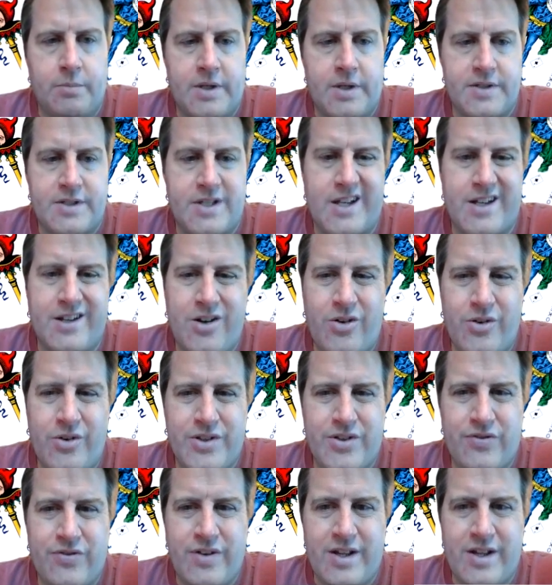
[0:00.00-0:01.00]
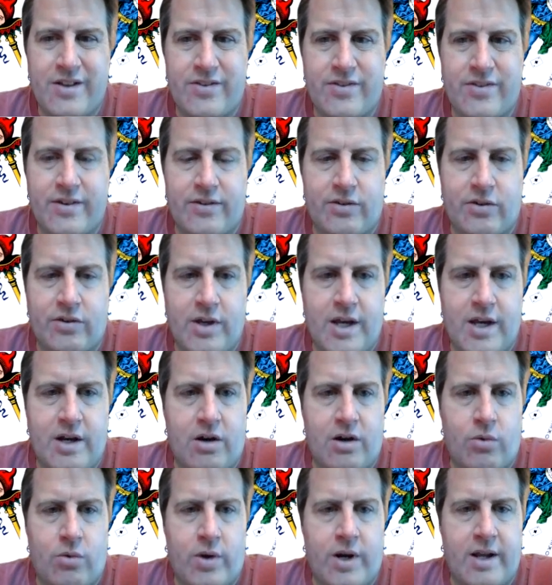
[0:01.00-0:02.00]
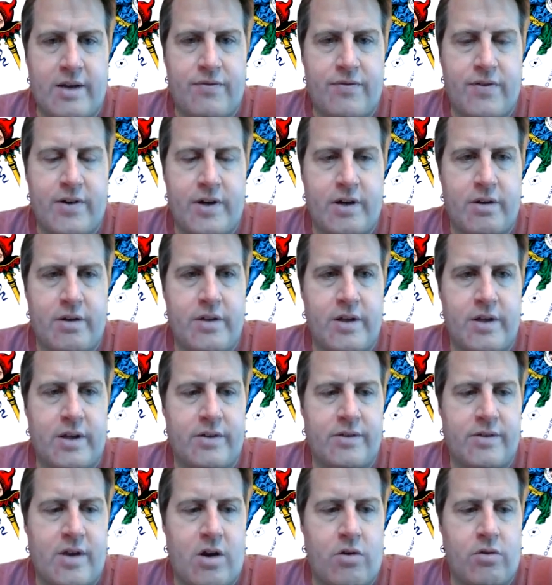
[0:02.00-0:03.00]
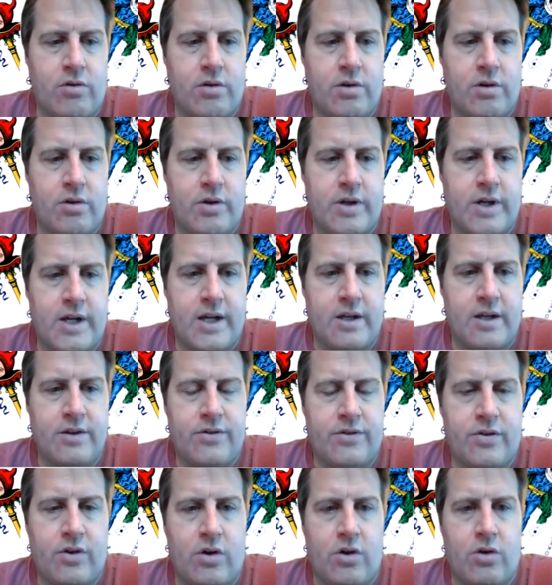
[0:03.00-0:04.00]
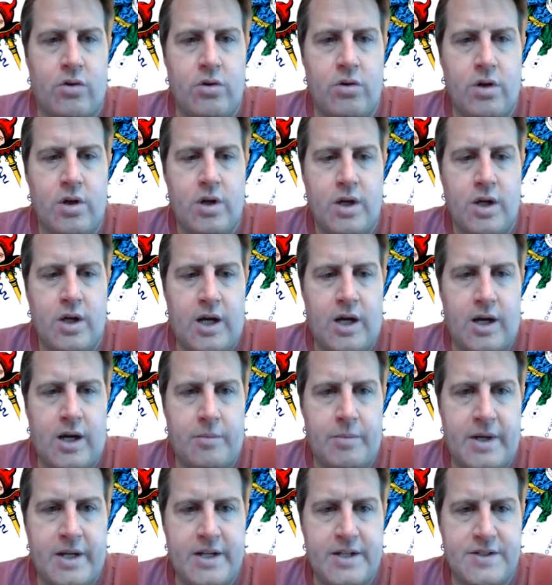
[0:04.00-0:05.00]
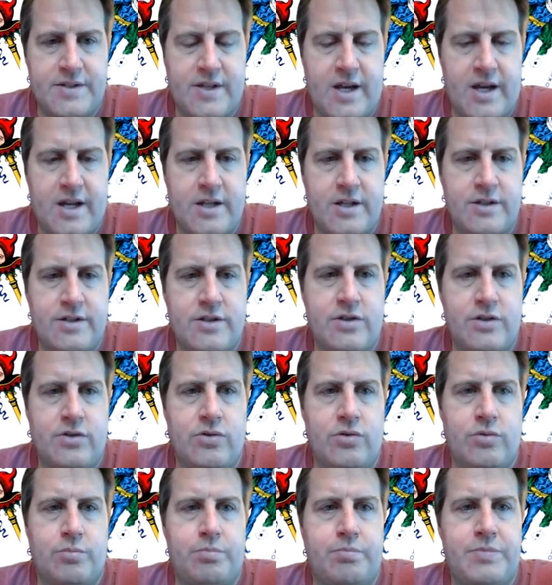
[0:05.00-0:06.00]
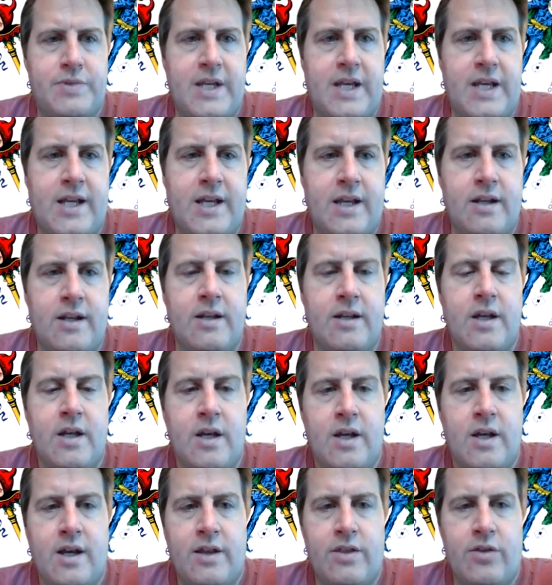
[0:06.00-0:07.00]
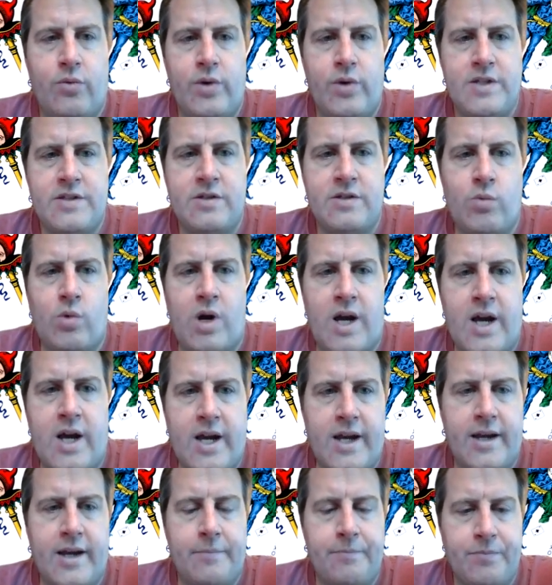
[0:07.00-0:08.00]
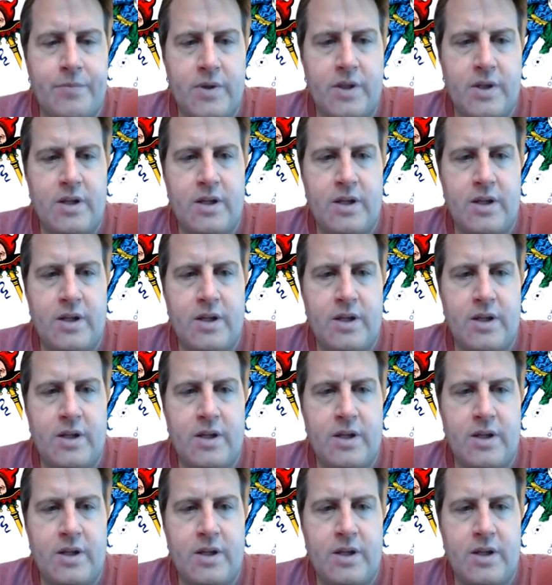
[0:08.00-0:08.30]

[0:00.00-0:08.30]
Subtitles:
Because I can always finesse this later when I figure things out, okay? So I decided to take it. And the reason why